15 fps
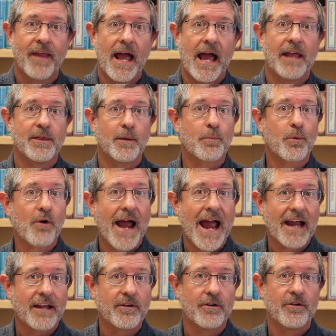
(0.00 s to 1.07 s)
and the
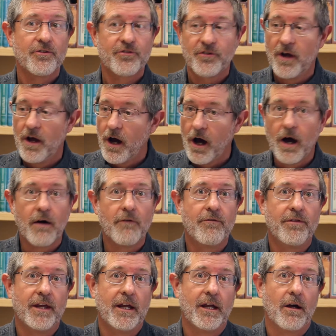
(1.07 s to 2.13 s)
practice of
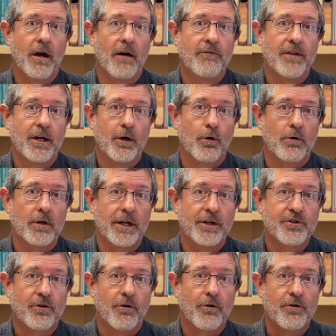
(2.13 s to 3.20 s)
the early
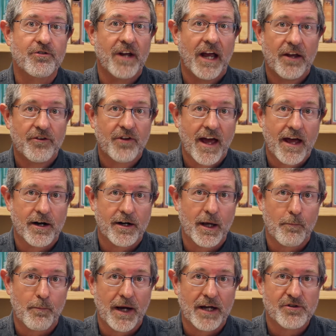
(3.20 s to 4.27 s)
church as headed
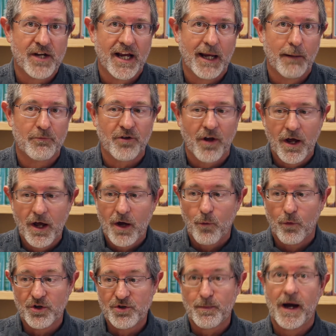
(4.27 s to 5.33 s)
up by James,
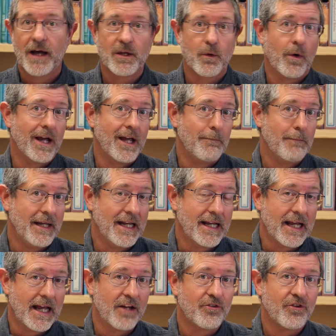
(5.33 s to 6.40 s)
which, by the way, in many
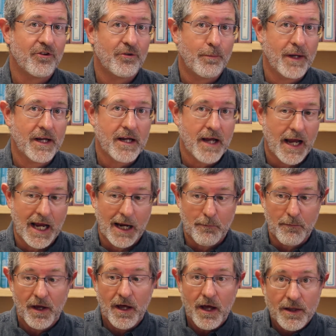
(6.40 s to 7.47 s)
cases
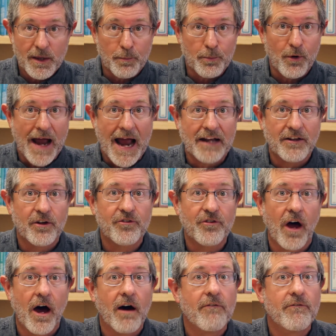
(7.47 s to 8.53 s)
became the practice
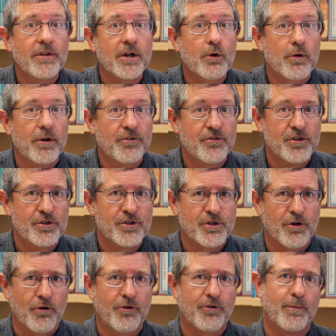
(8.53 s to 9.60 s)
of the Christian
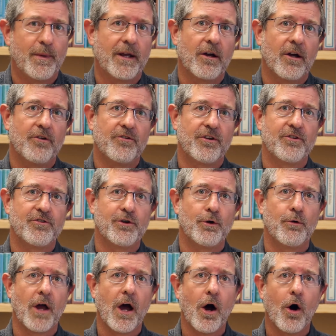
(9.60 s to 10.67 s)
church, because, as you
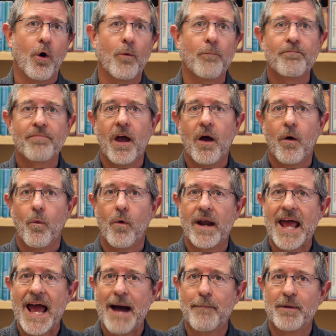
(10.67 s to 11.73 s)
know, what
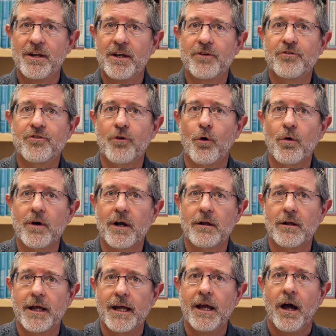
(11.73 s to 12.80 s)
happened
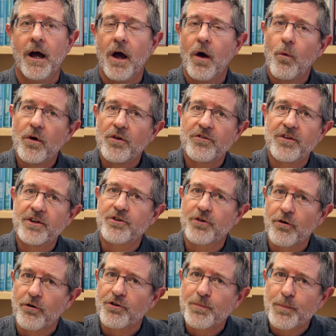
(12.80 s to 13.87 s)
historically was the
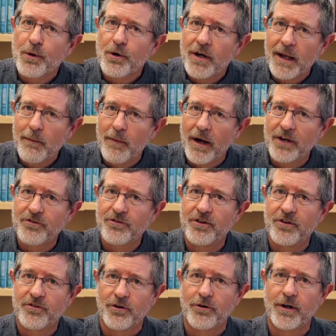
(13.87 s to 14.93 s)
church pretty much
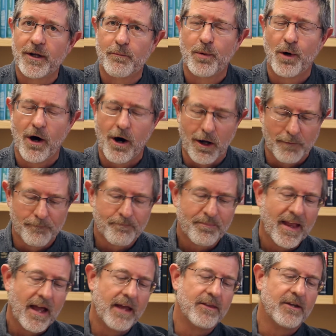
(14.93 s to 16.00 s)
deserted Paul.
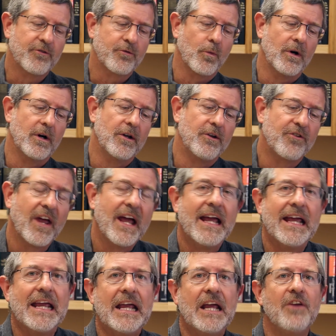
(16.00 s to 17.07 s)
And this was
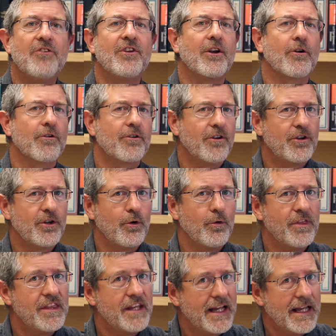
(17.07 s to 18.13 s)
easier to do
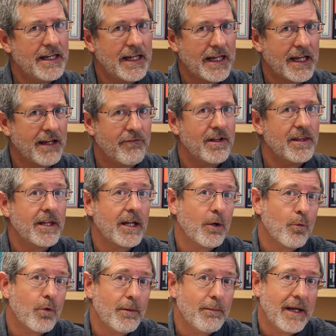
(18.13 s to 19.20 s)
then even than
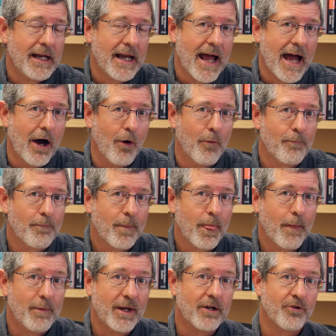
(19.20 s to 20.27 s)
it would be now,
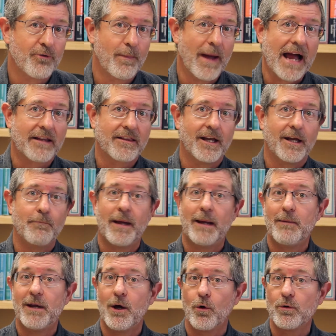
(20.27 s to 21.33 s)
because back then
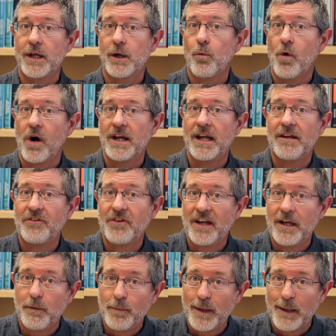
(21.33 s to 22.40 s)
maybe only 1 in
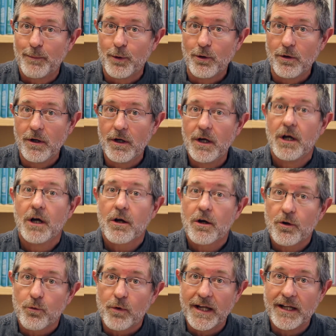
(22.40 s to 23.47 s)
10 people
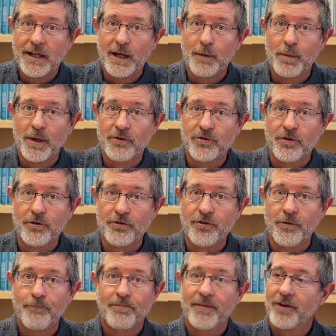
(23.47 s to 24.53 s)
could read the epistles.
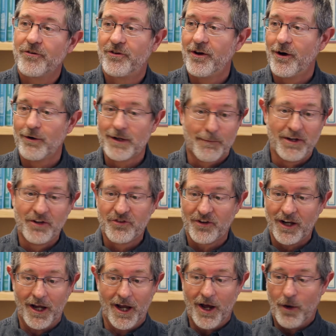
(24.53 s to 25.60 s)
So let me
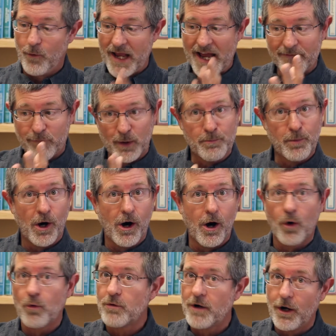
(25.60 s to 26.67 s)
see. We have what
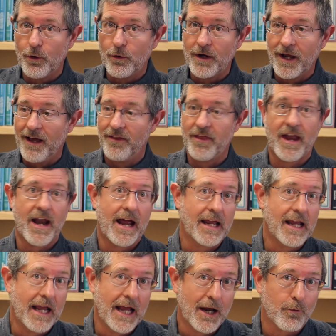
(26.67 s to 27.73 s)
Paul wrote that I
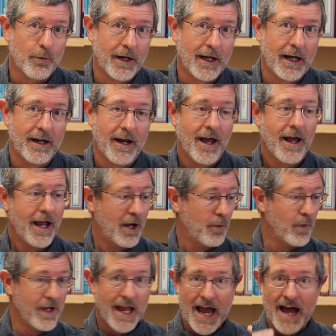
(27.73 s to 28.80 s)
can't read, and
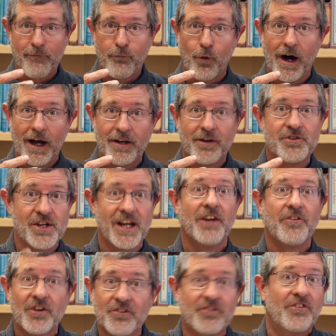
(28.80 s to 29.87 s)
we have what
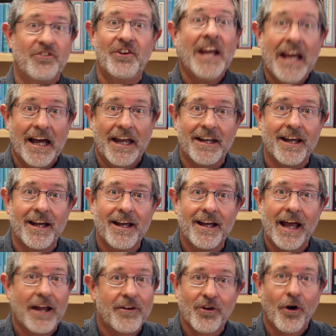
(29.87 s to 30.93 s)
Jesus did
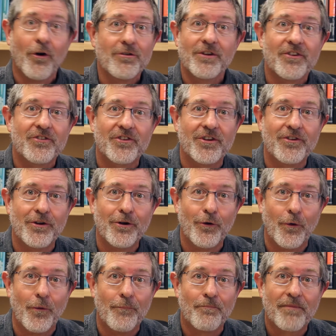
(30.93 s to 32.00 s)
and told us to
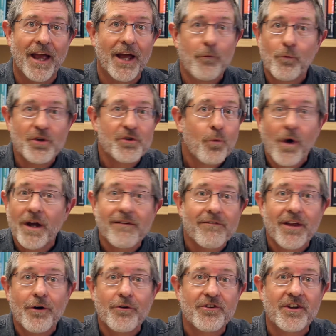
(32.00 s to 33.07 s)
do. And which one of
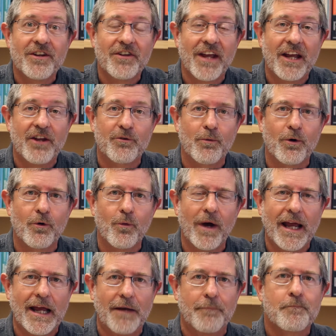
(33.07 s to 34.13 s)
those contains more
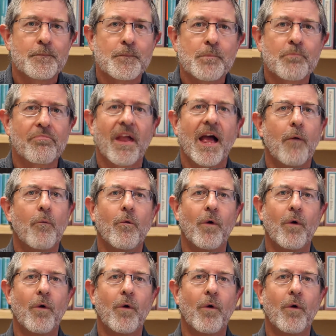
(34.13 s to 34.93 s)
weight? And